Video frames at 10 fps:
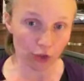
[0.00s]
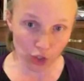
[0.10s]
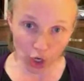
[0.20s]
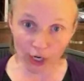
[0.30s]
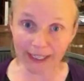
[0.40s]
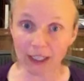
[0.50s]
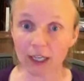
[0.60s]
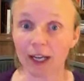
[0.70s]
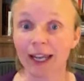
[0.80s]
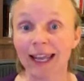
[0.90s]

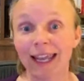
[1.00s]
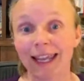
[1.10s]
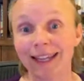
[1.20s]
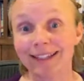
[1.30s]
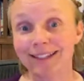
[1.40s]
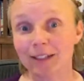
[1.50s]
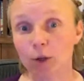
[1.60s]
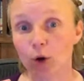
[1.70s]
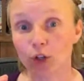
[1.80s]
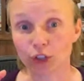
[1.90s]
China, it's
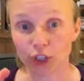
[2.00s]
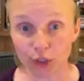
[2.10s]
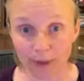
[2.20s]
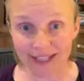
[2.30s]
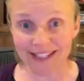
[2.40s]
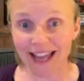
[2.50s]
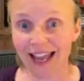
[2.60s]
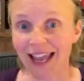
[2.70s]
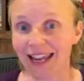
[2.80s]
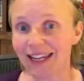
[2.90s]
got USA,